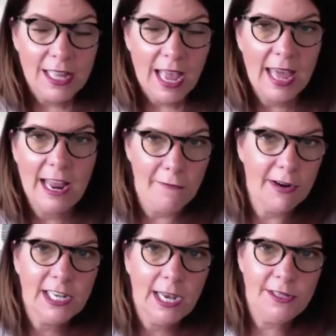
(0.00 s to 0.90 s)
And every
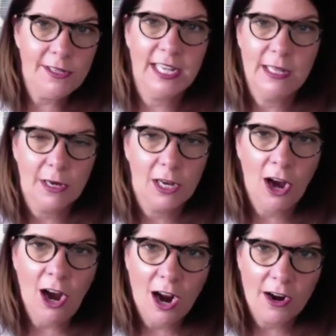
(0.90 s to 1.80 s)
time you send them a
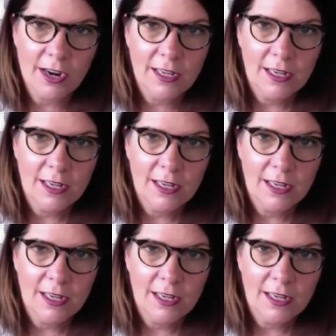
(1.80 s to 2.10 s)
card,